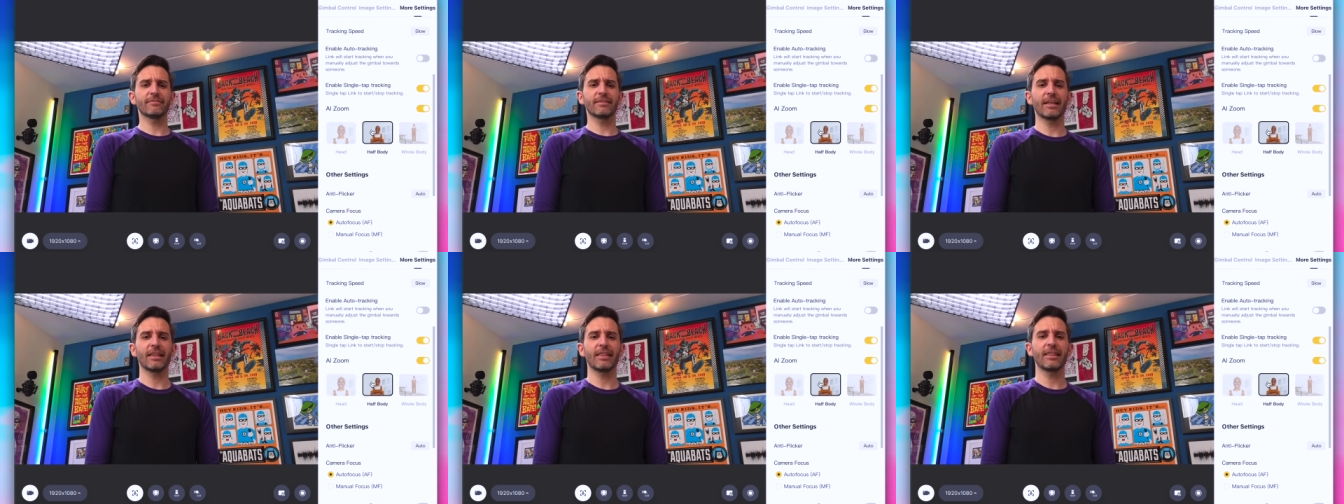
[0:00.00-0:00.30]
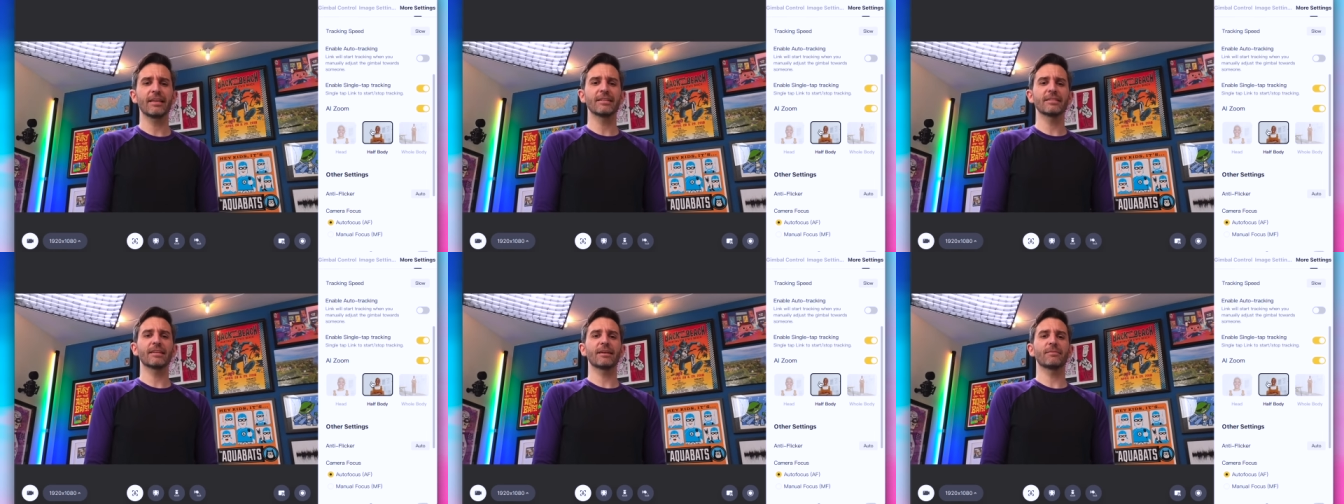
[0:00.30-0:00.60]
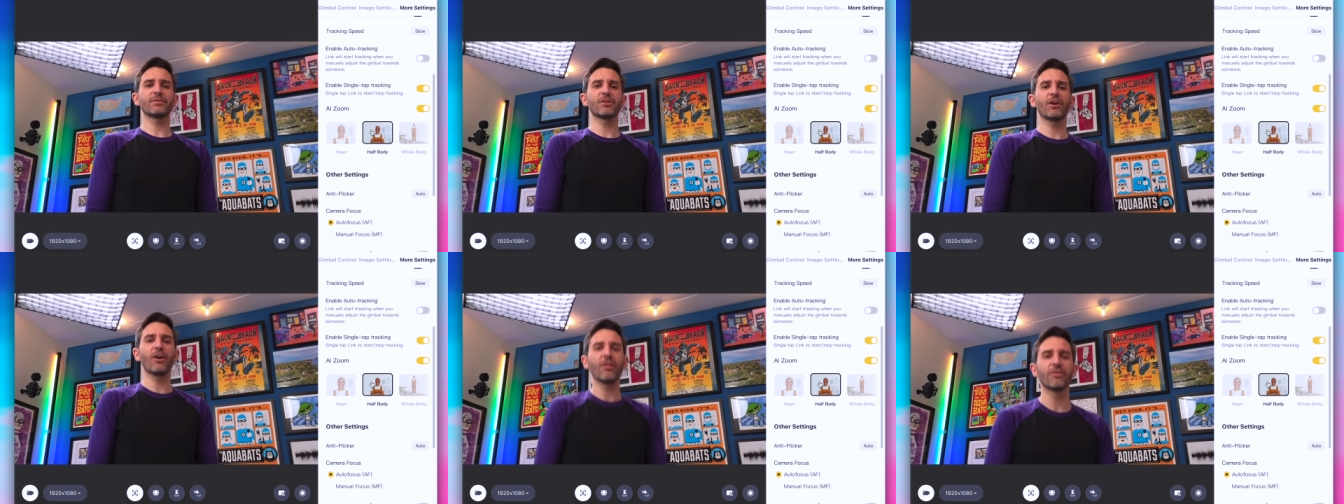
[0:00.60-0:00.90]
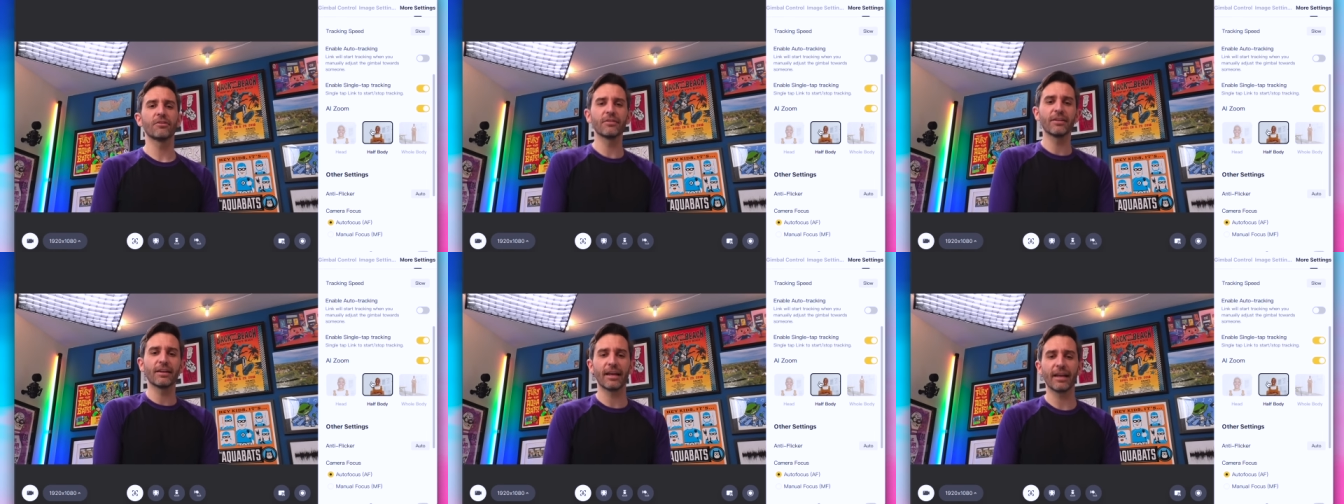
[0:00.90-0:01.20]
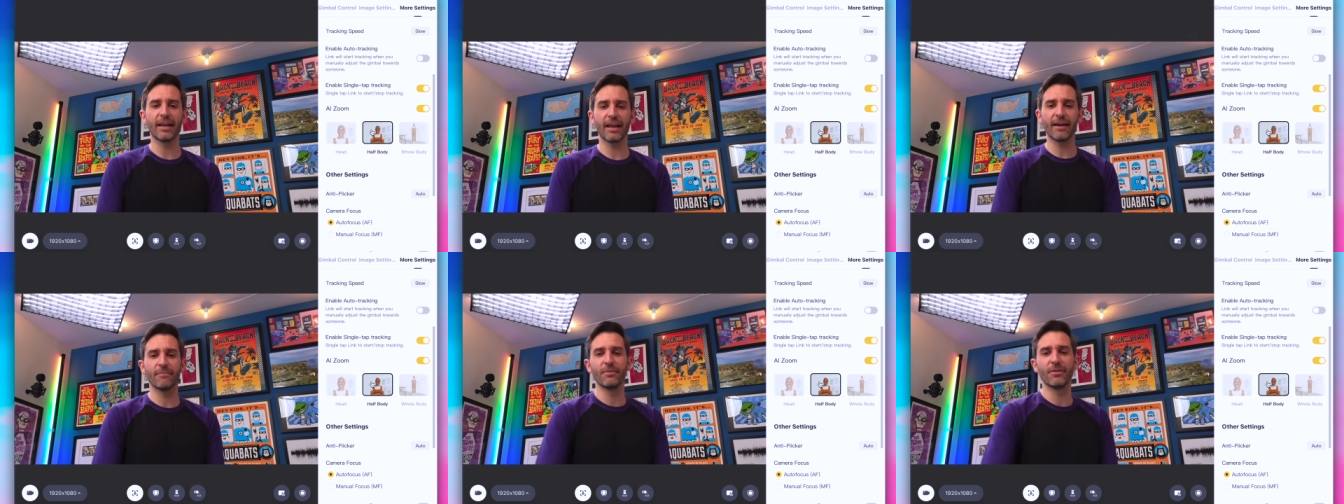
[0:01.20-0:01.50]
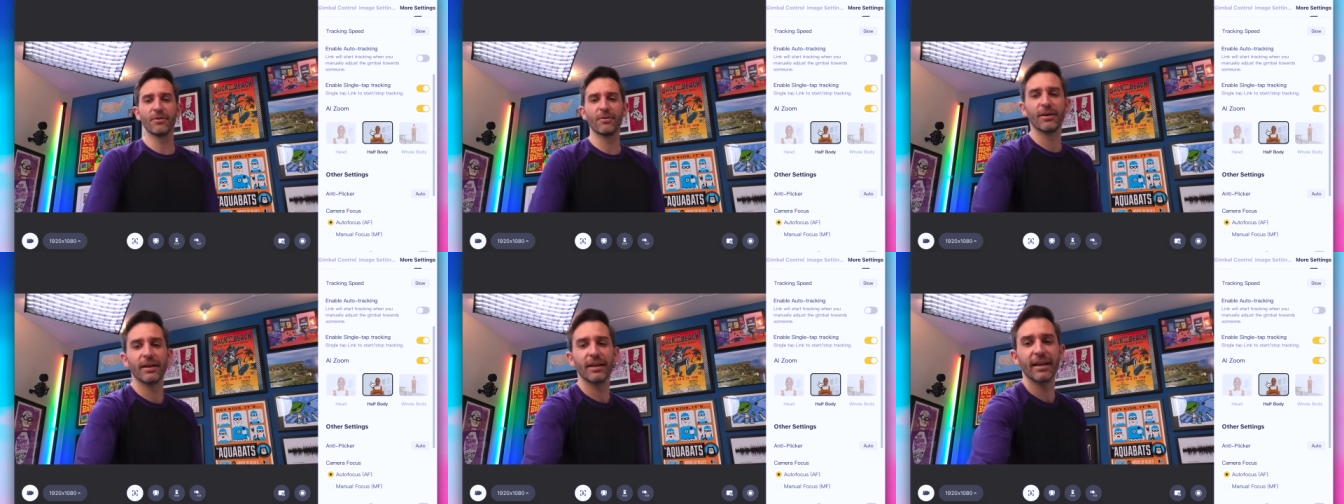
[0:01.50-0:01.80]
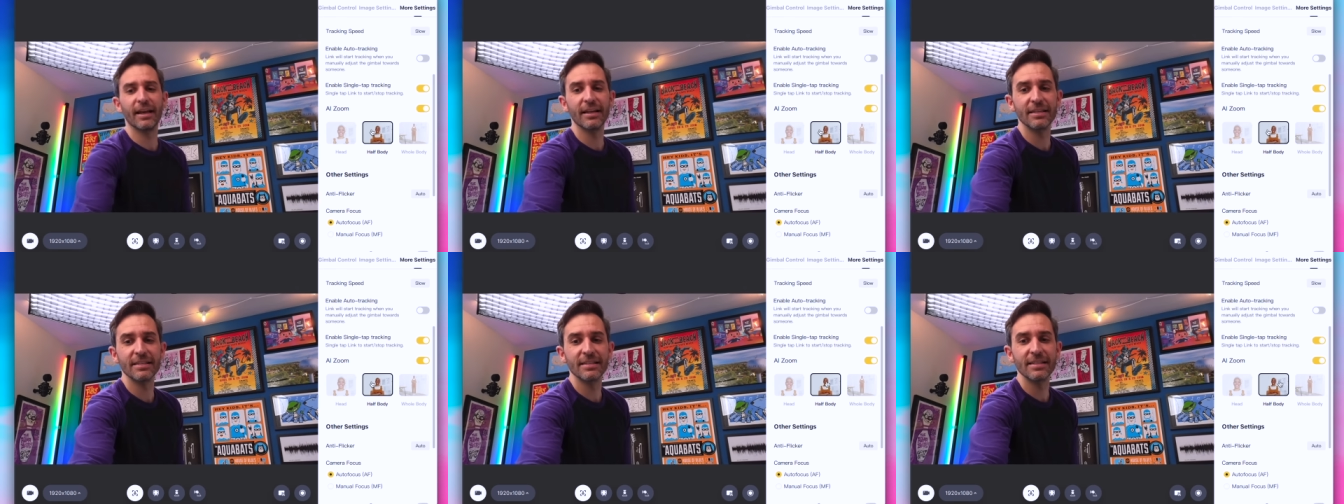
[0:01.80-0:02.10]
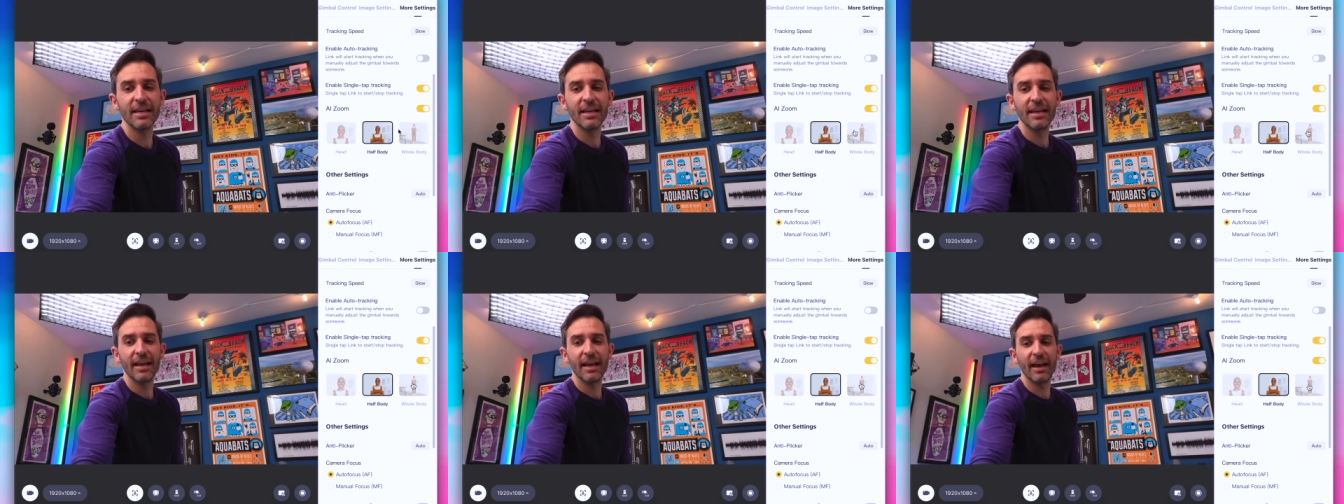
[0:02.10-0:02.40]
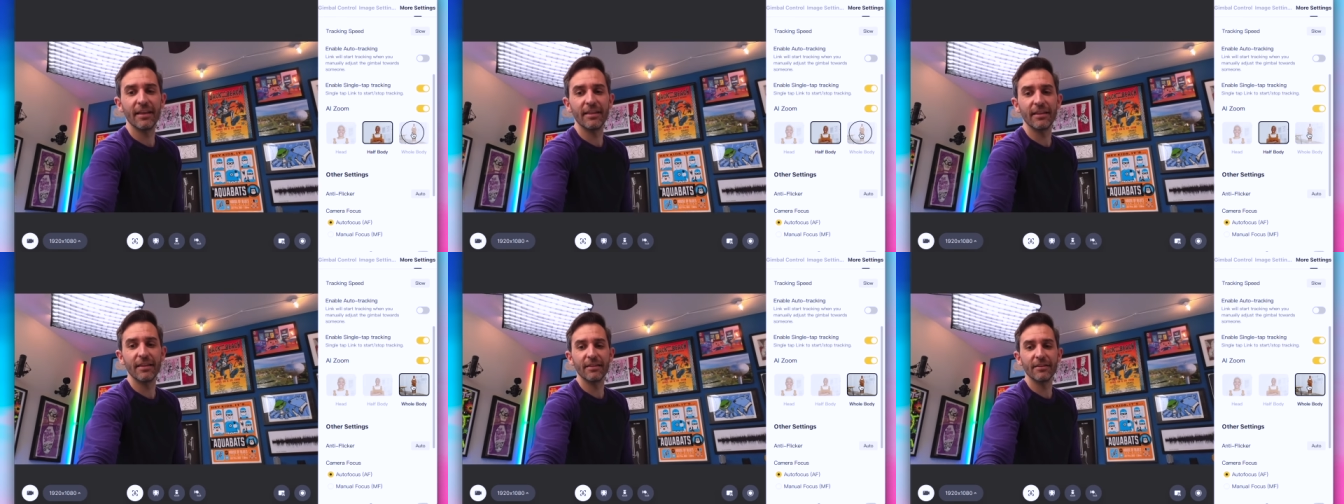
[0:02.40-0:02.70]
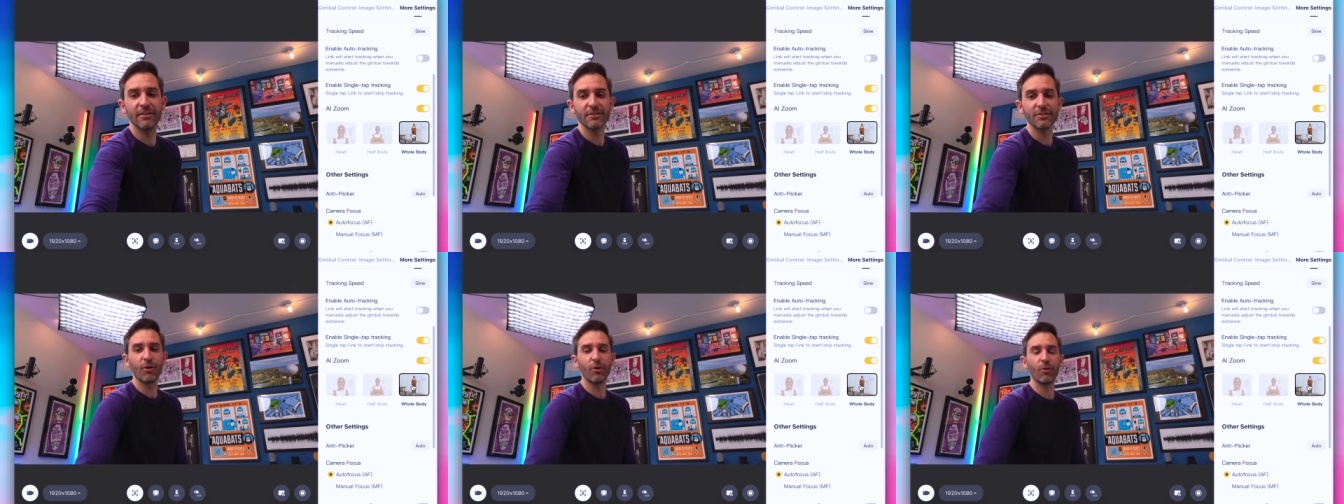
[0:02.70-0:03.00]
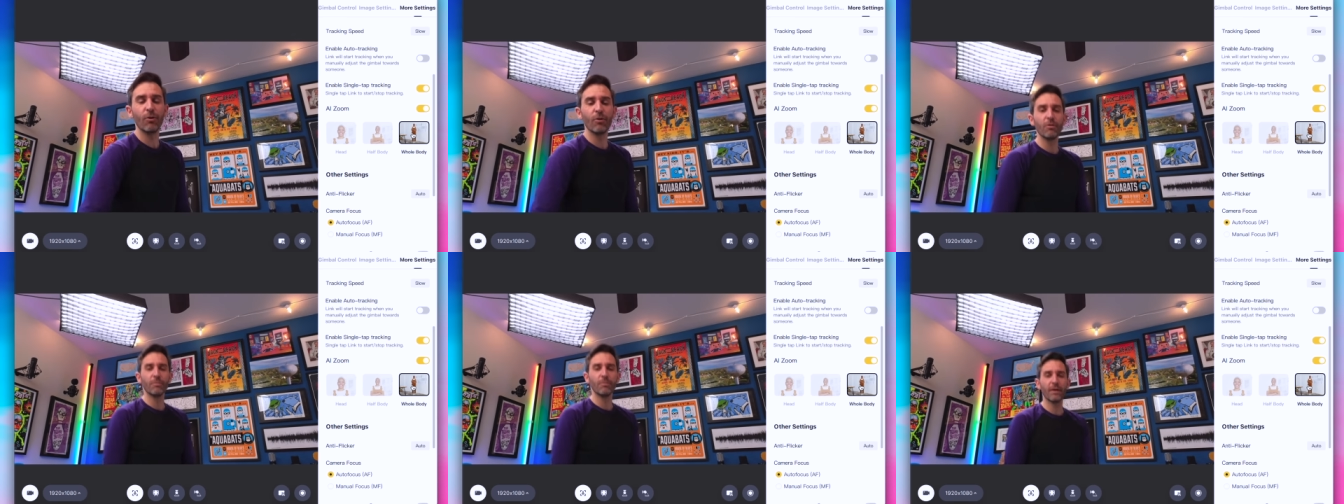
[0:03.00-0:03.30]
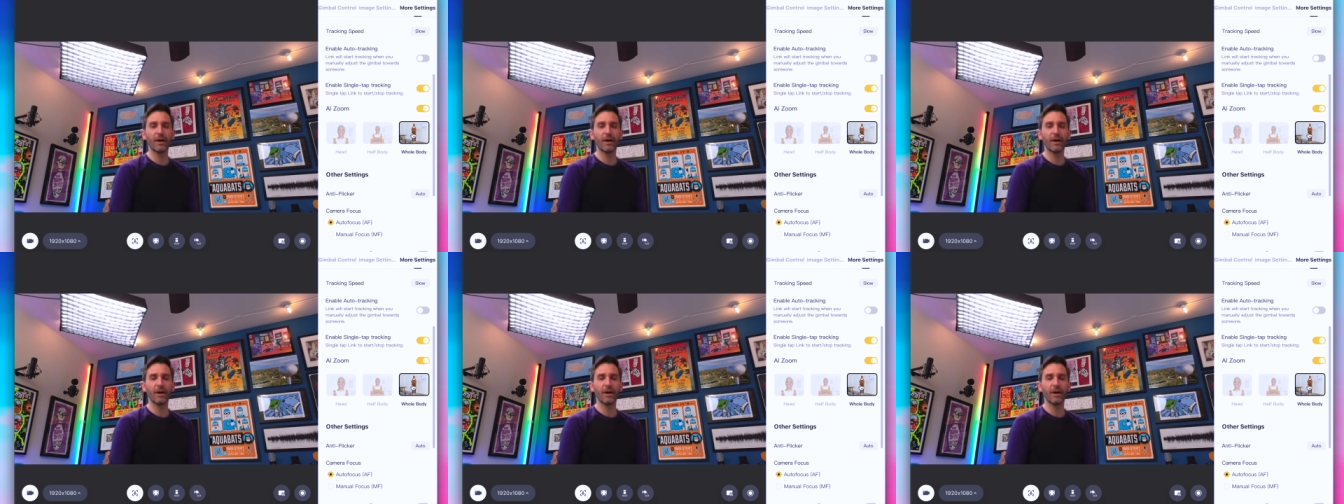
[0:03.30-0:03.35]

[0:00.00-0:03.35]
It thinks I'm taller than I am though, I guess. And then there's whole